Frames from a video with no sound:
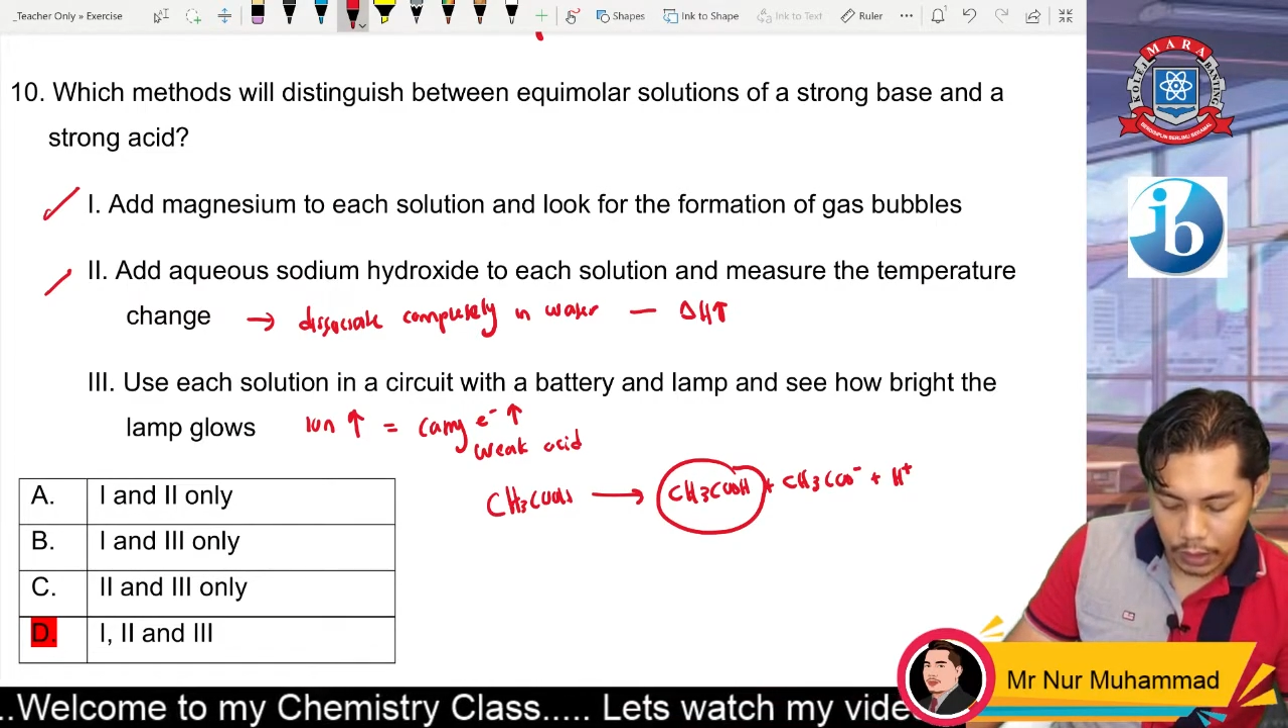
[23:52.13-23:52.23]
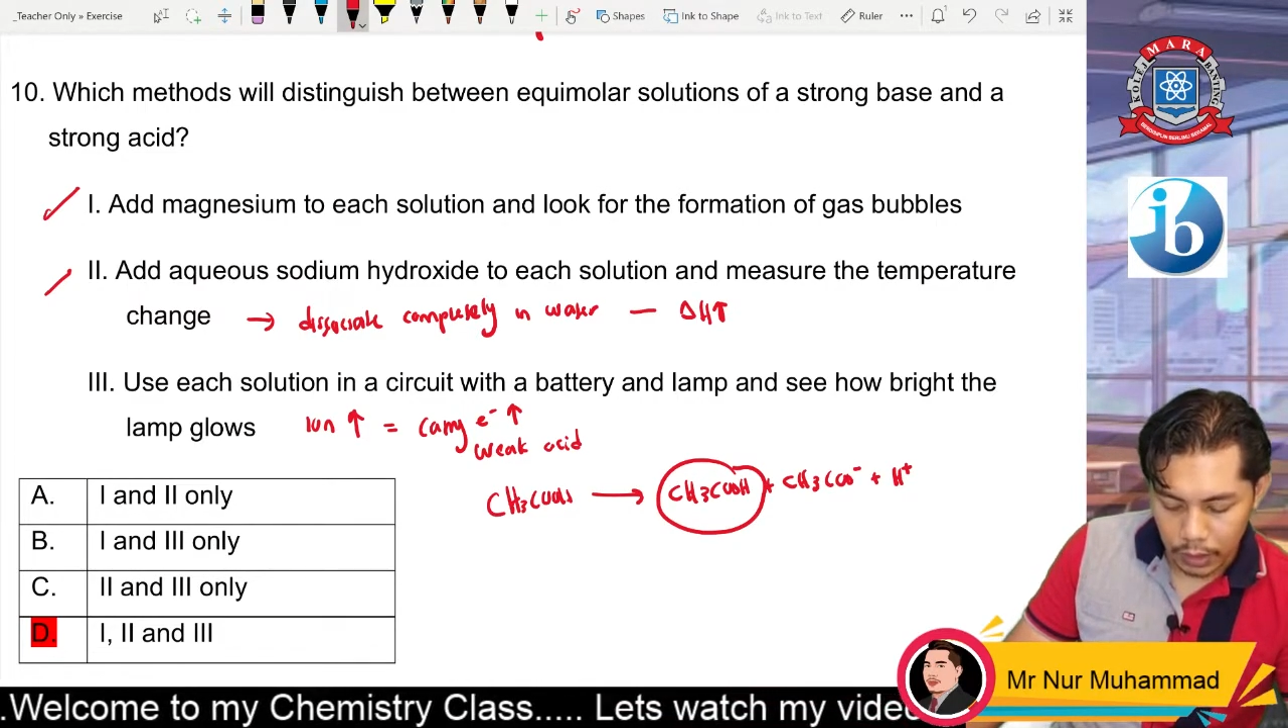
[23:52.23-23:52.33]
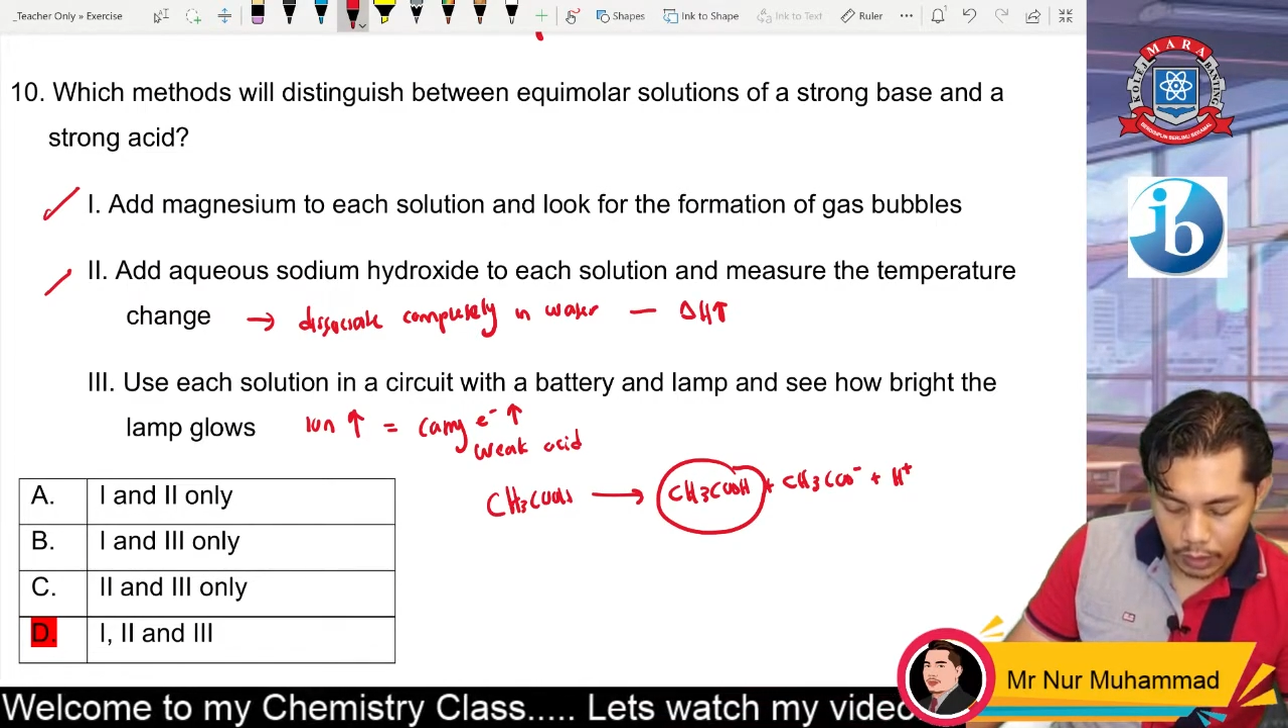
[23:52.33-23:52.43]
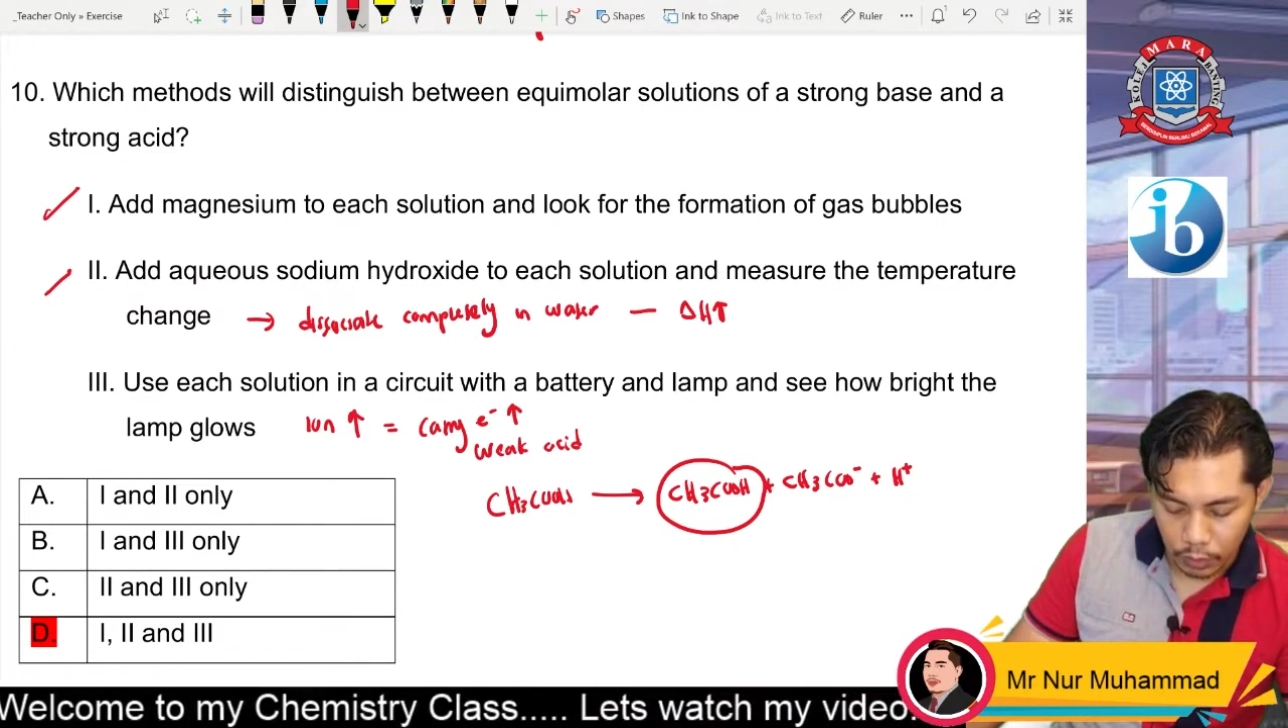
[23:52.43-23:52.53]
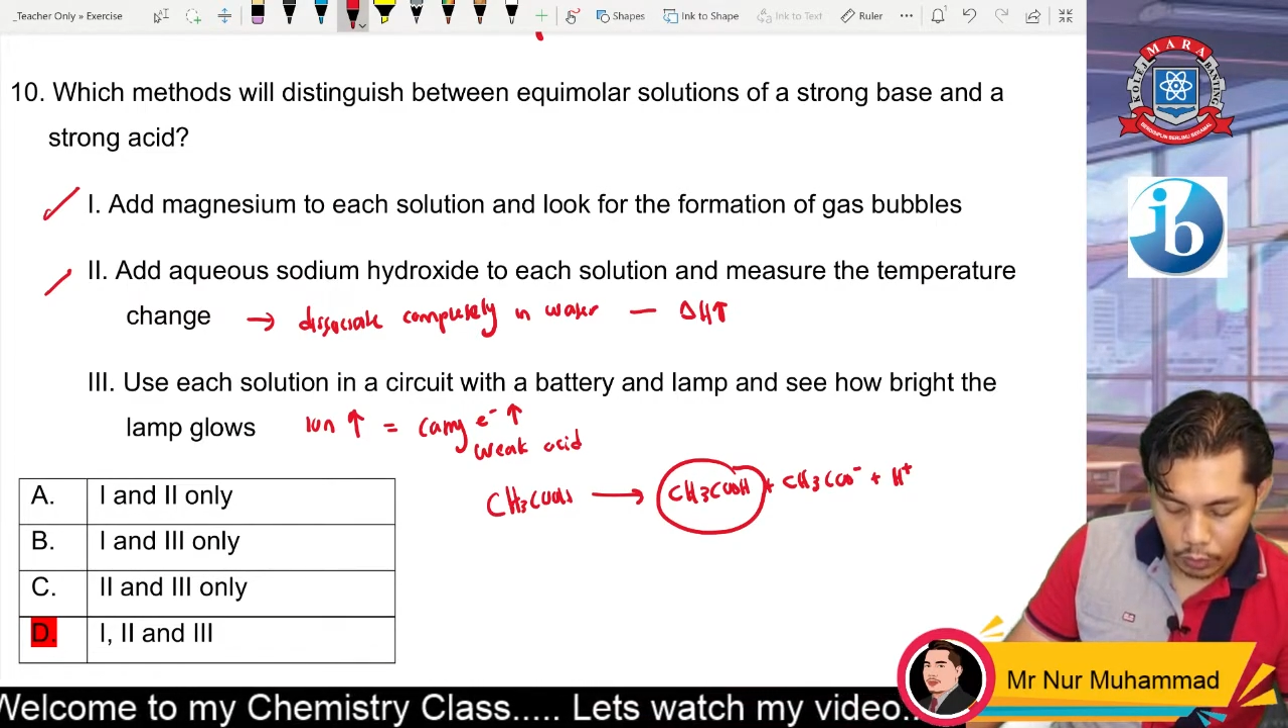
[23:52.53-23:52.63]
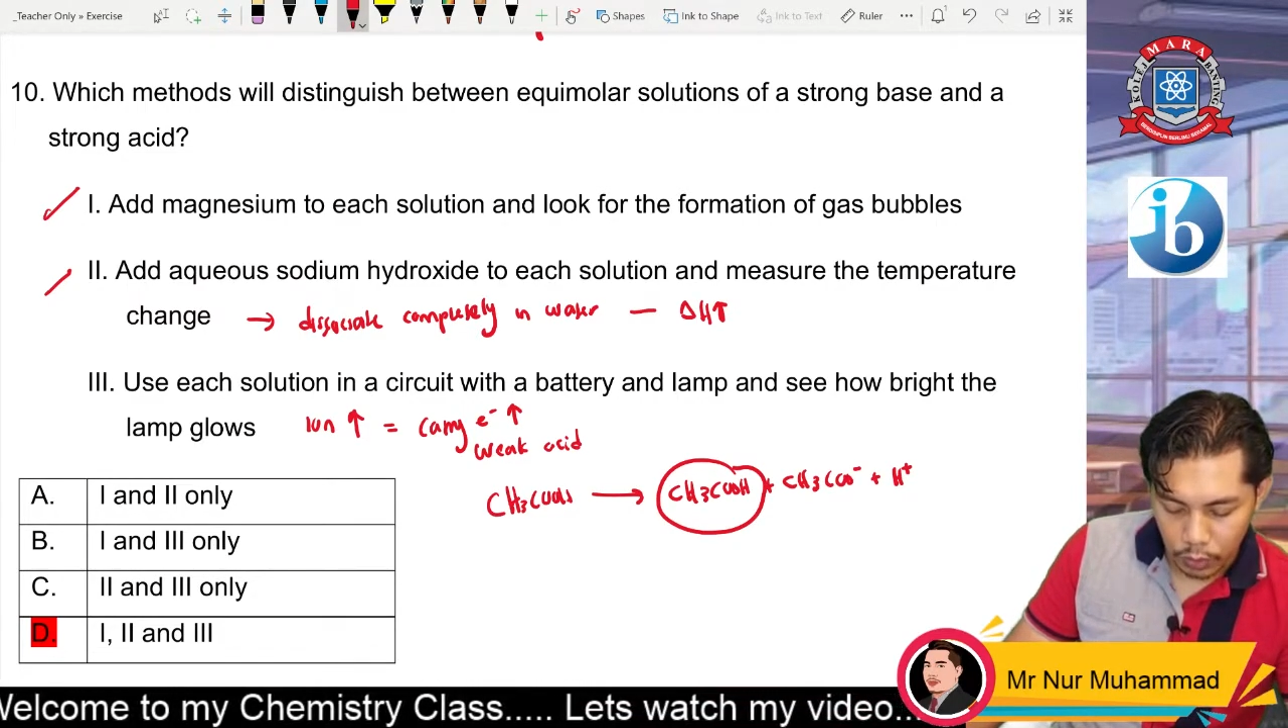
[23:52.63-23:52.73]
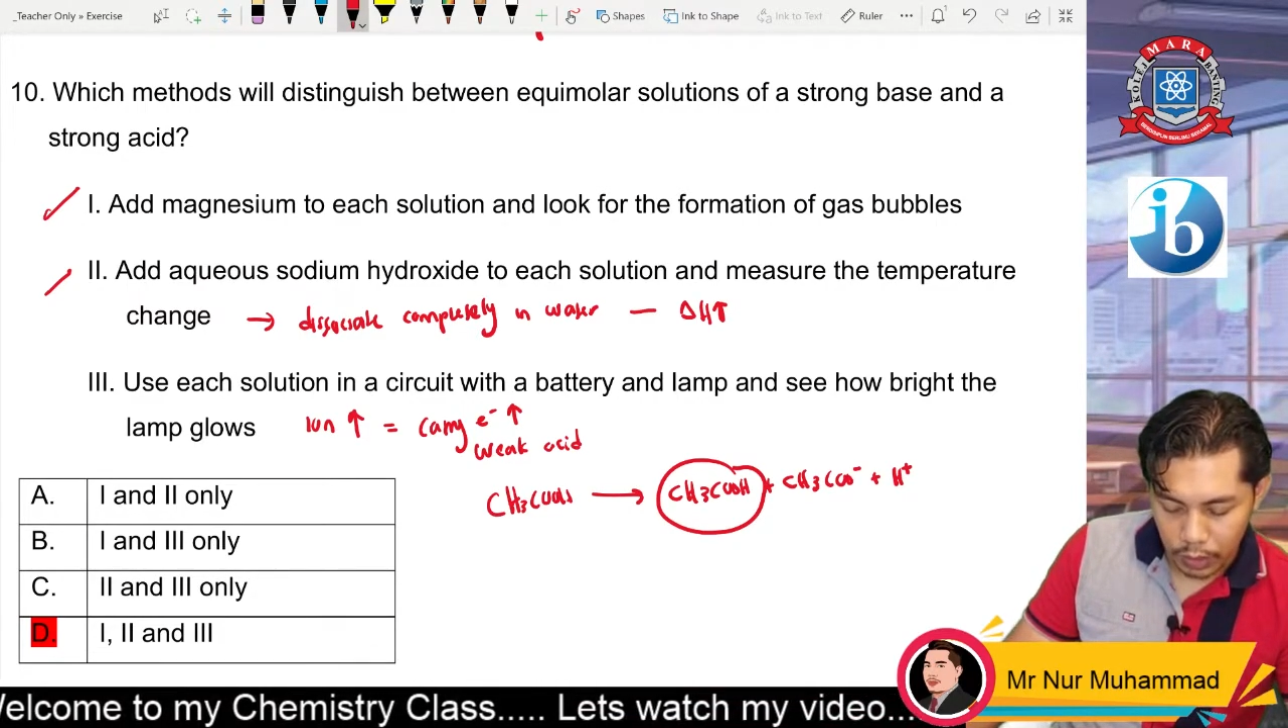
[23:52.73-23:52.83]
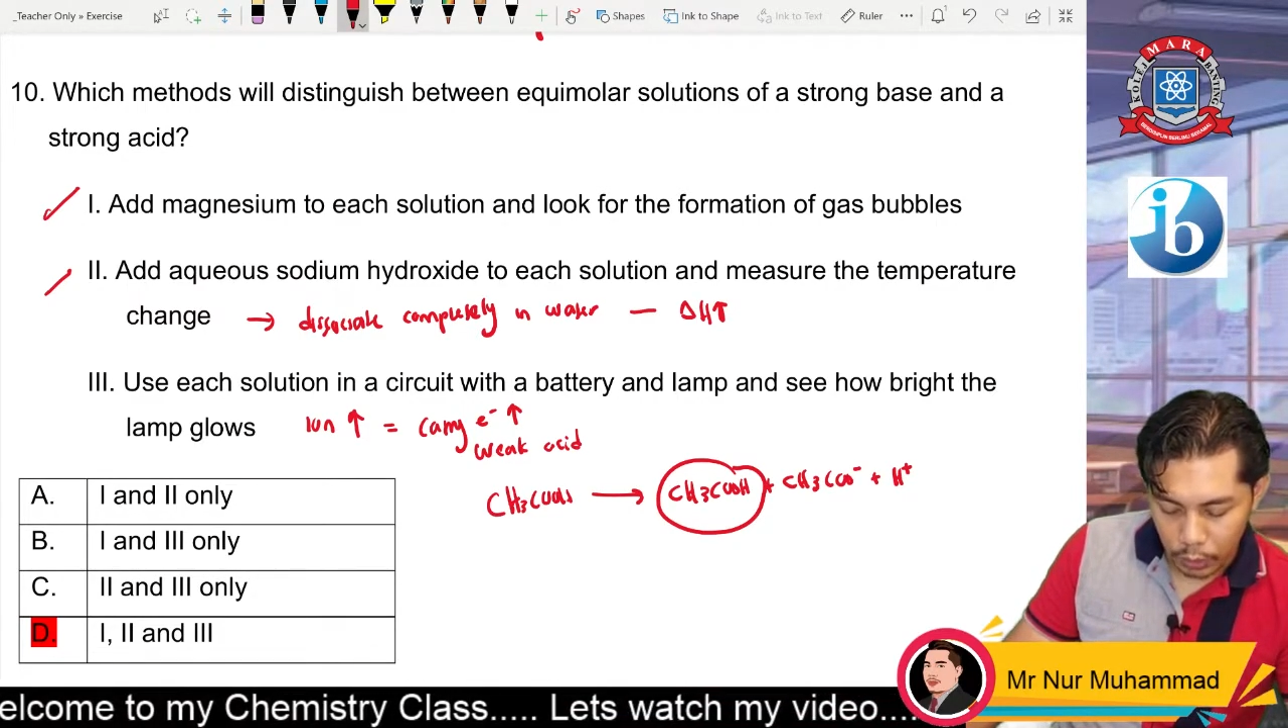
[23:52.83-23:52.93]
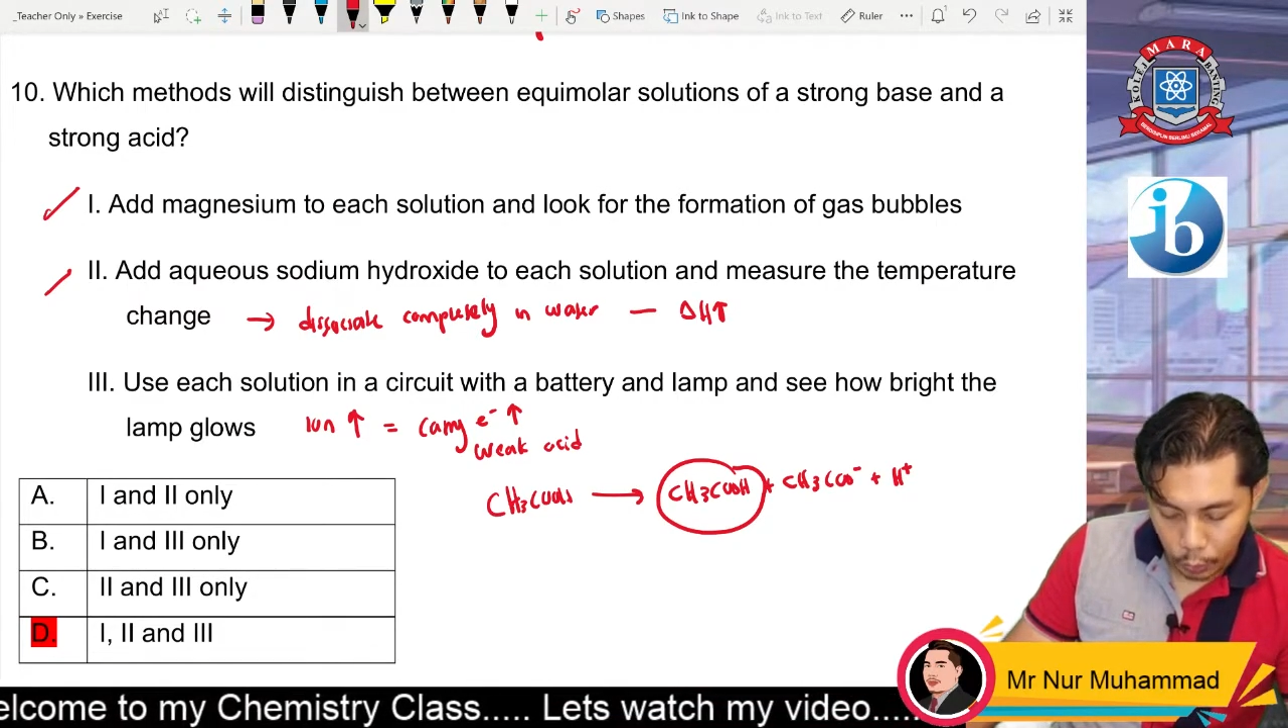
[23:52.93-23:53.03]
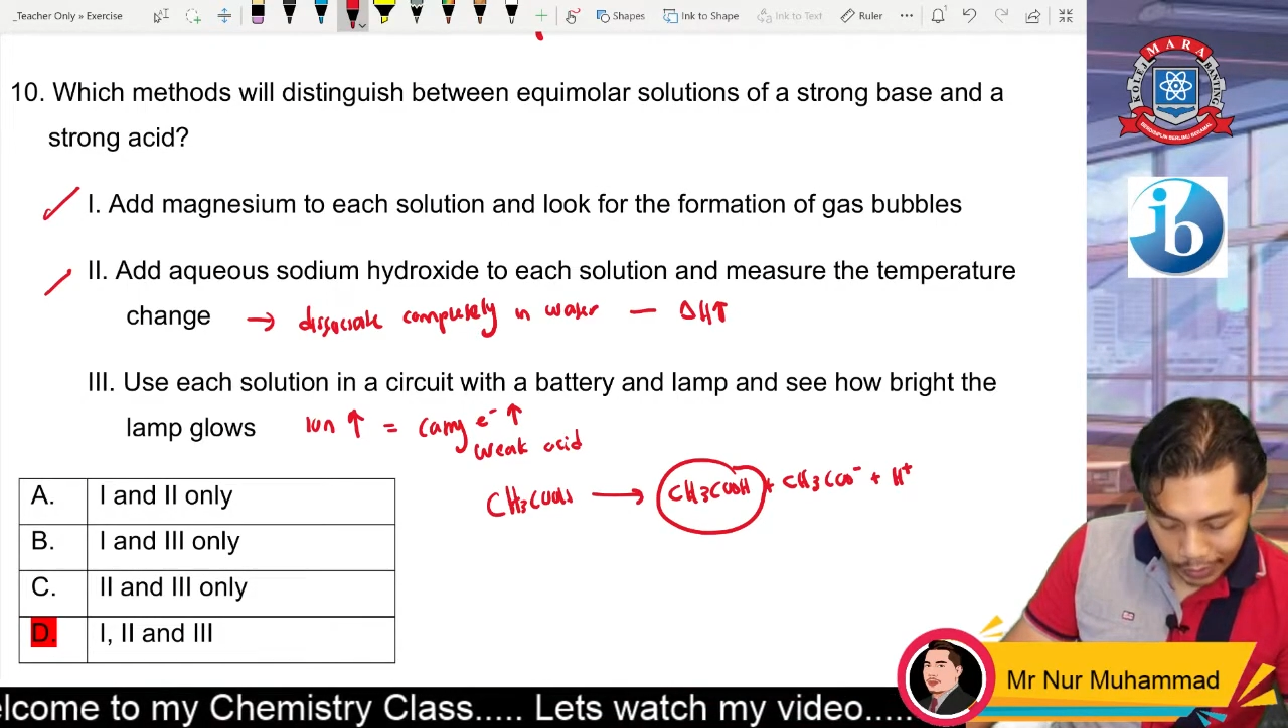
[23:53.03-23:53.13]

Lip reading: when